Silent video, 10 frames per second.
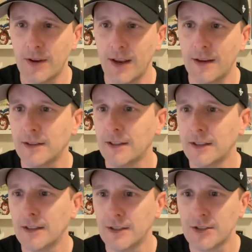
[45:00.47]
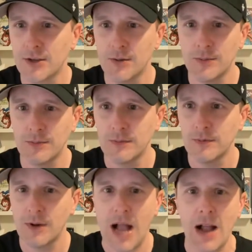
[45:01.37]
Okay. So
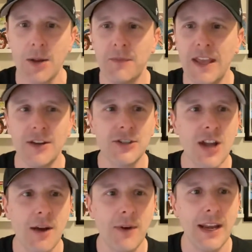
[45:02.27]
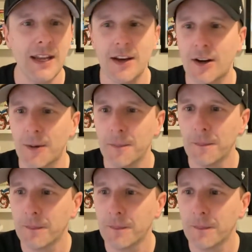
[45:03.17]
how come Vader's not right here?